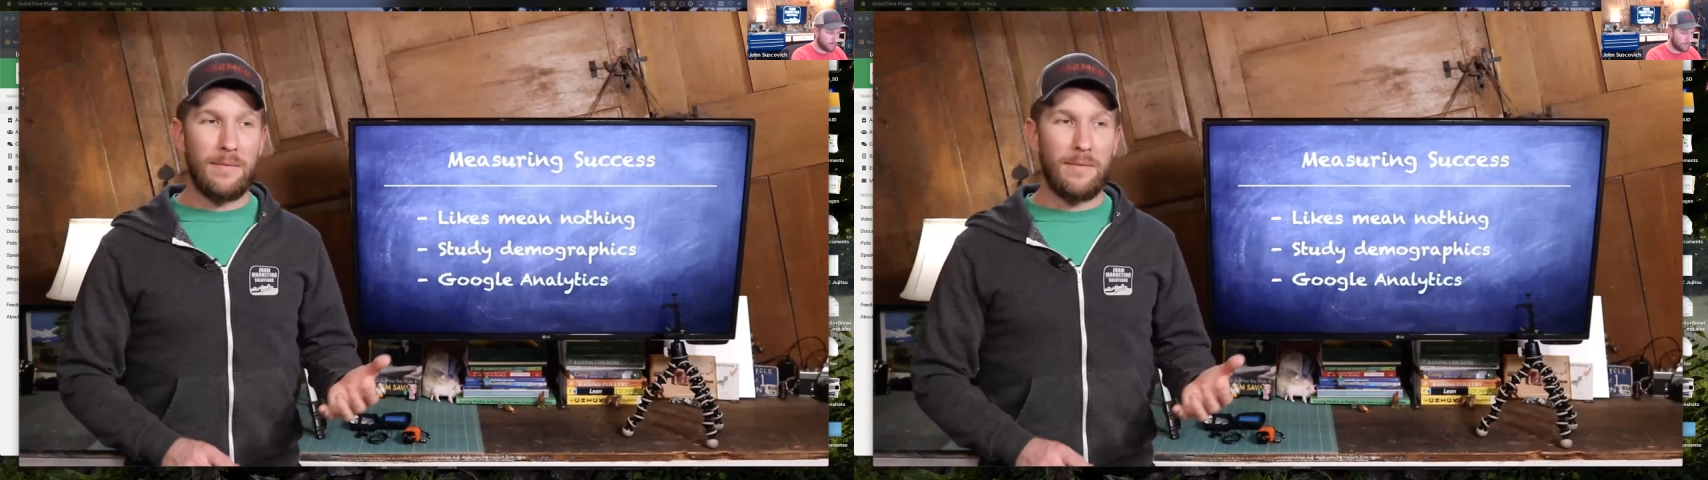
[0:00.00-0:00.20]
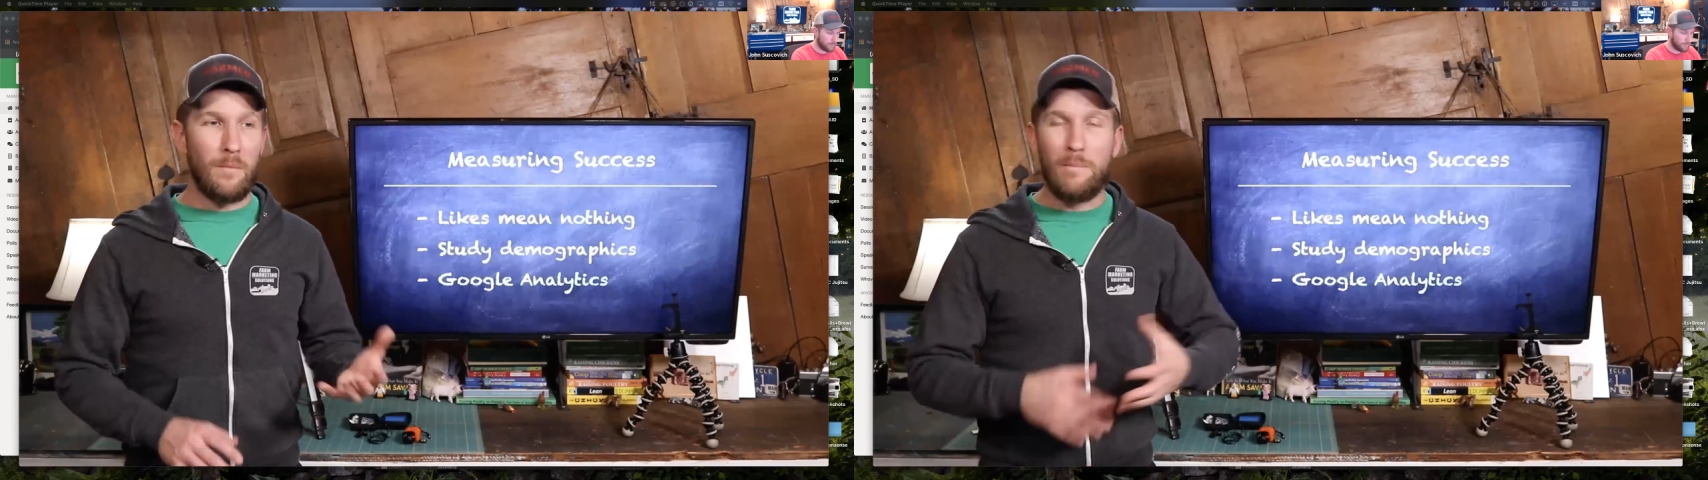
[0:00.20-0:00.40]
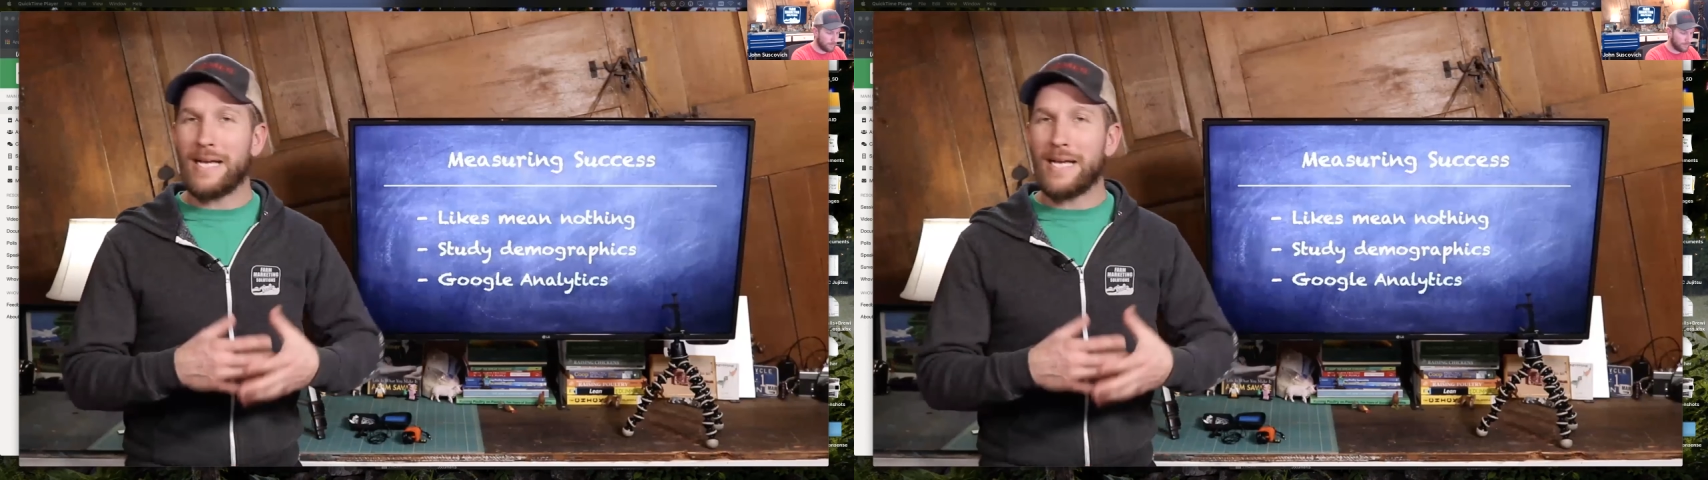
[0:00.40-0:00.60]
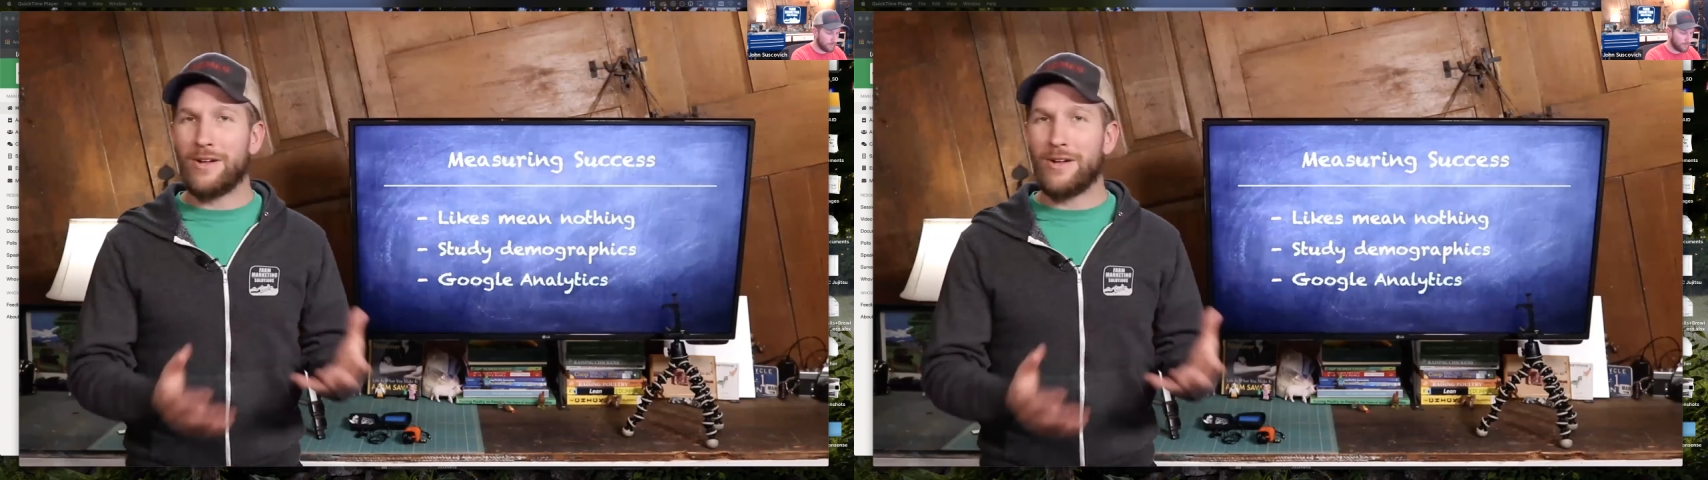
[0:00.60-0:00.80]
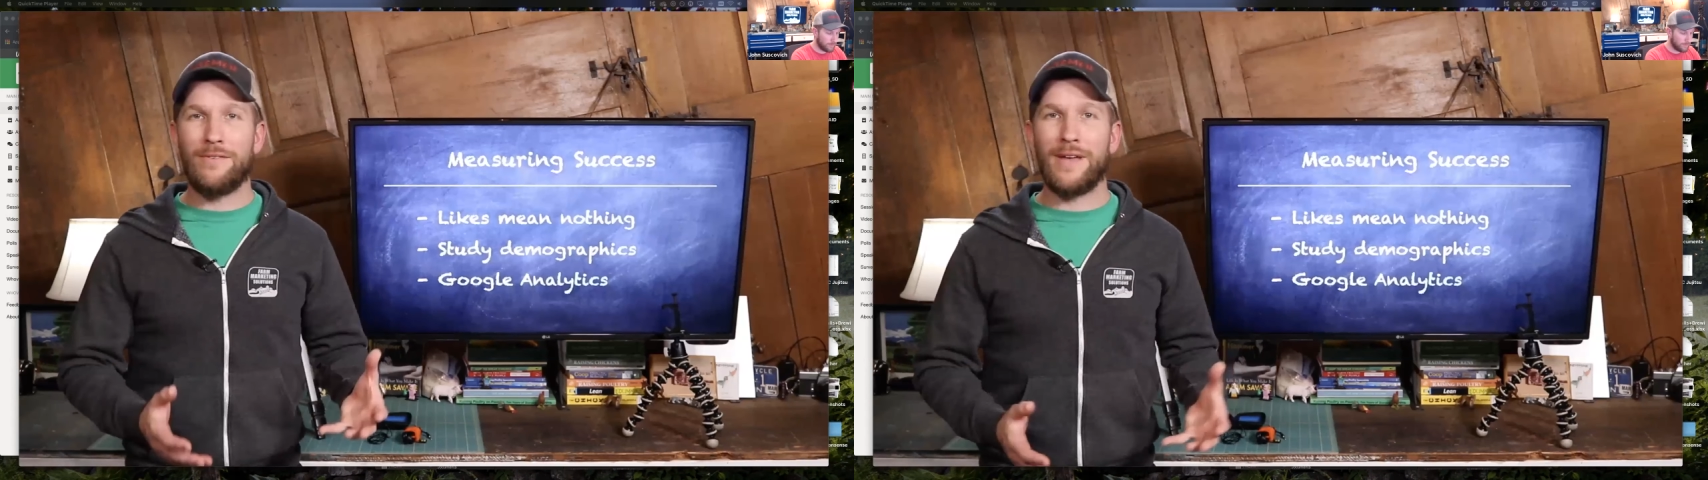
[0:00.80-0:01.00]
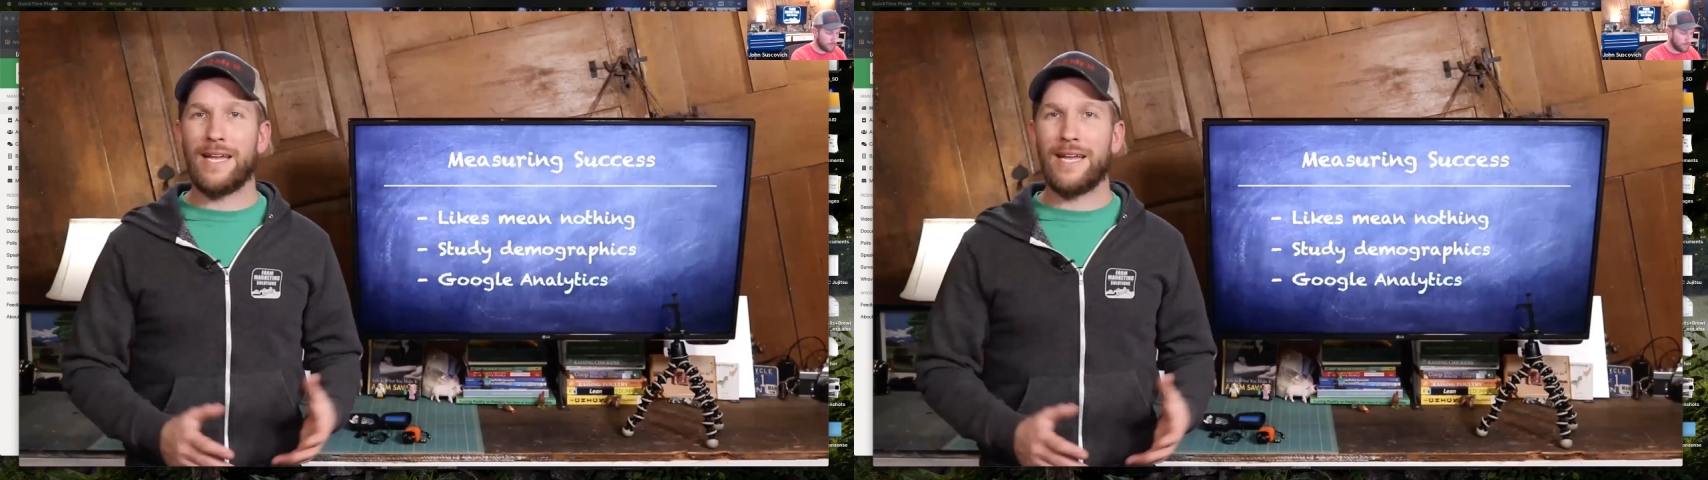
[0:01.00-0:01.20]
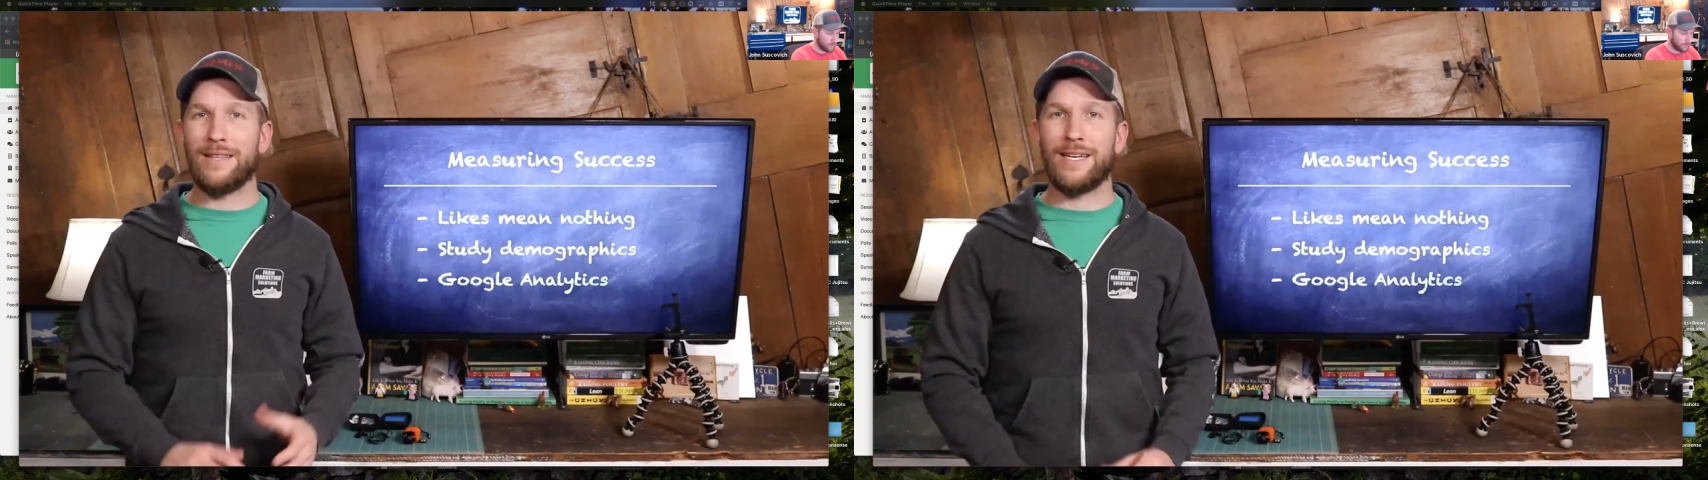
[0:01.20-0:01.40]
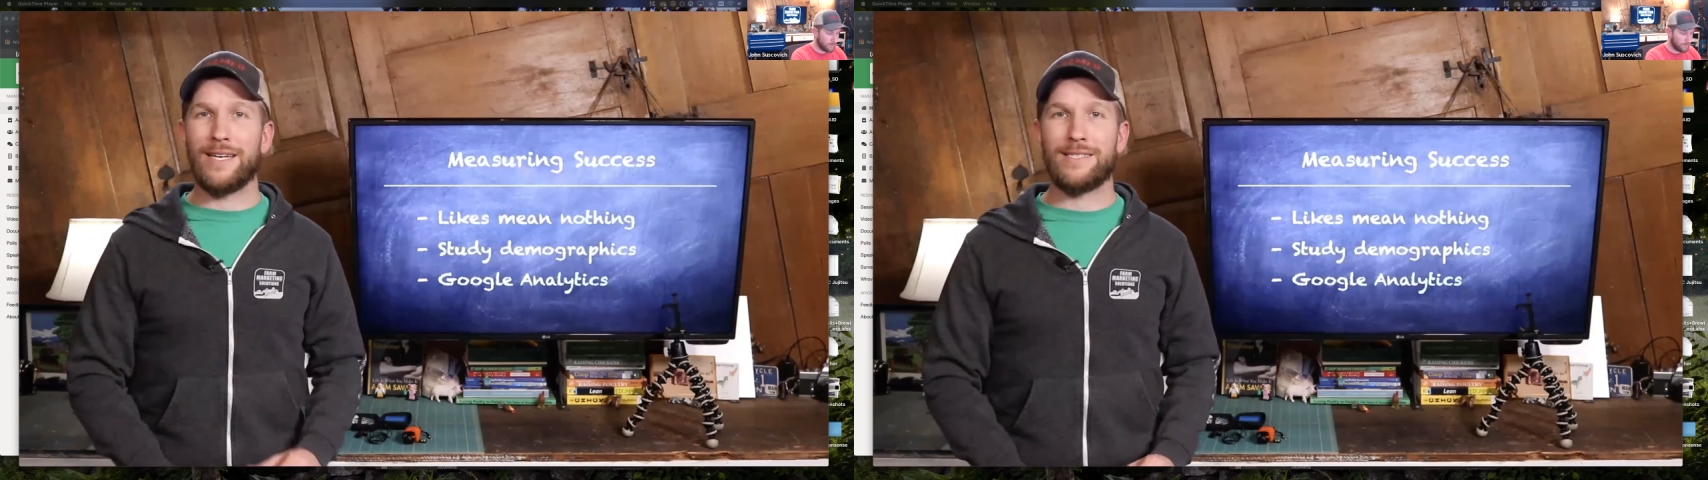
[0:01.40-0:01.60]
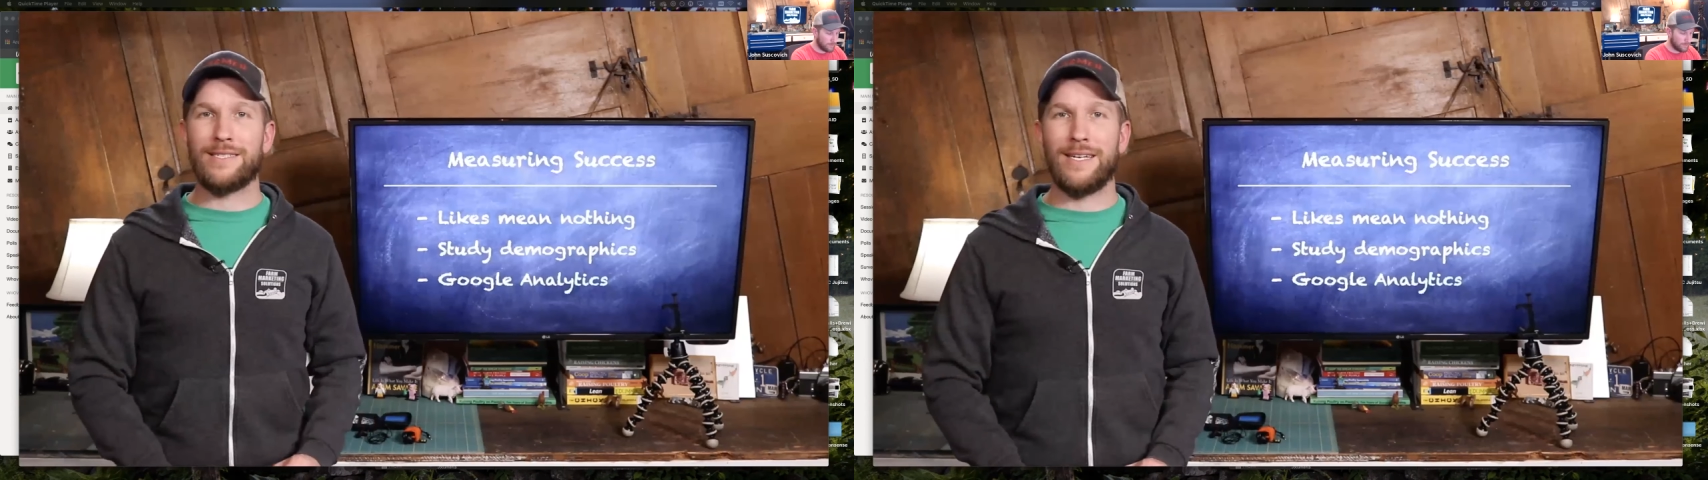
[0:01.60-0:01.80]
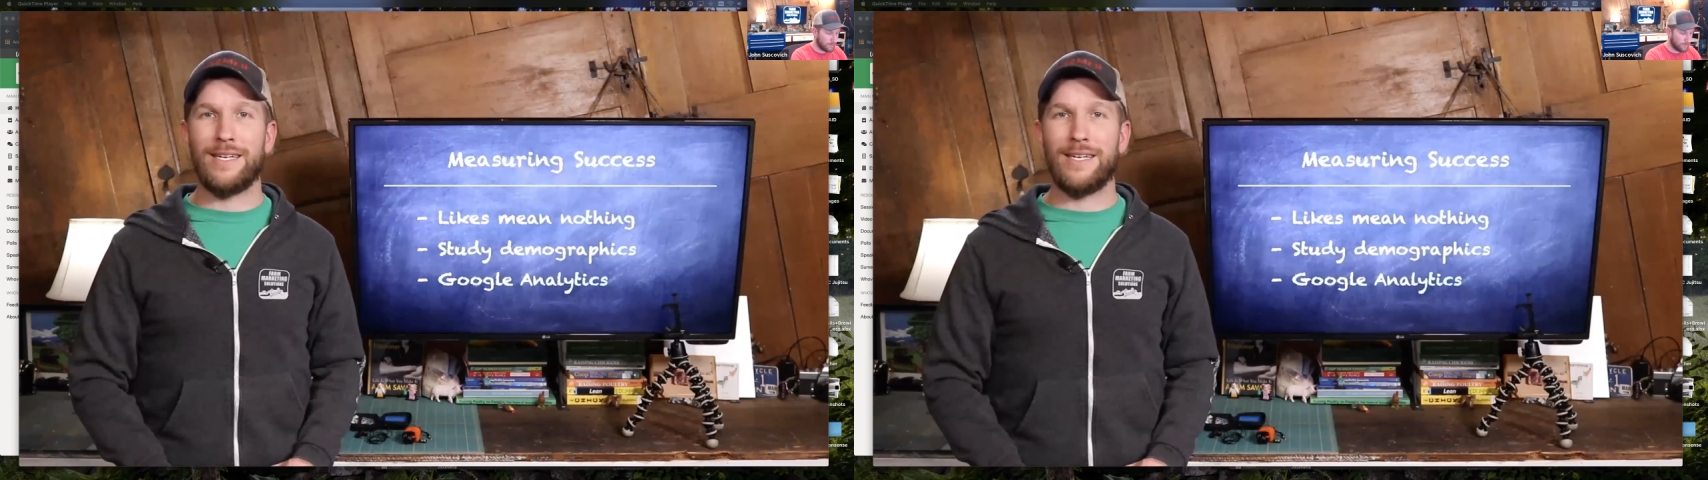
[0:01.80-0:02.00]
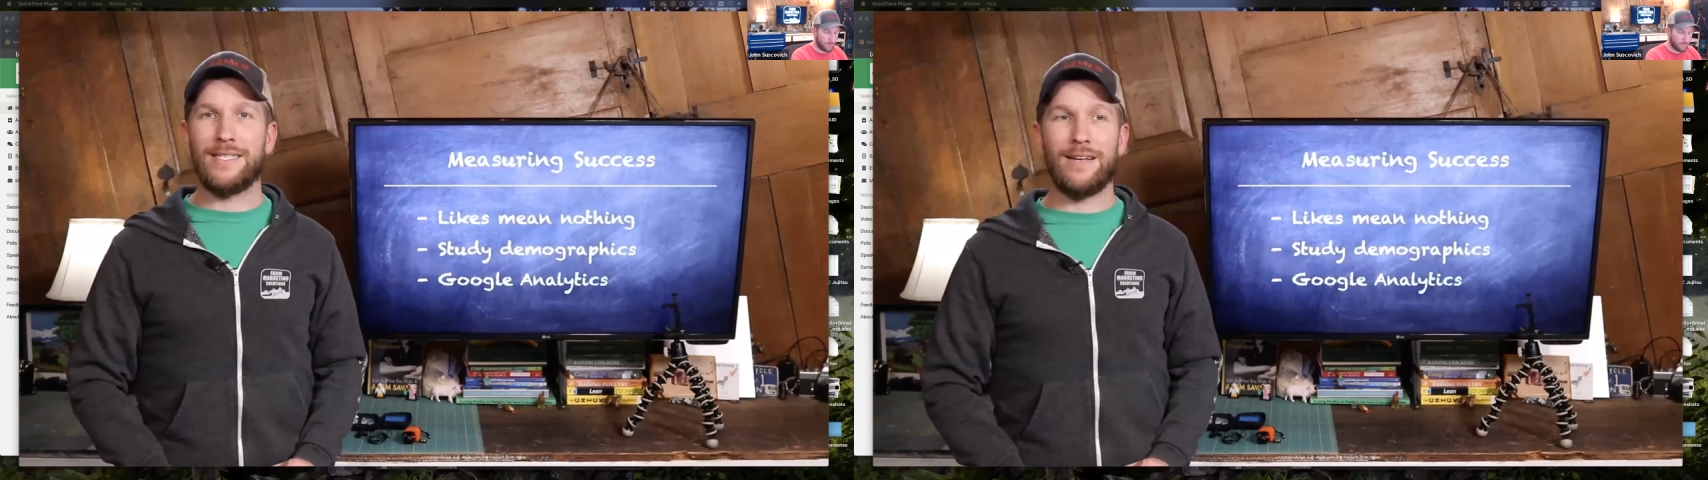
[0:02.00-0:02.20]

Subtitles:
based off of analytics and data.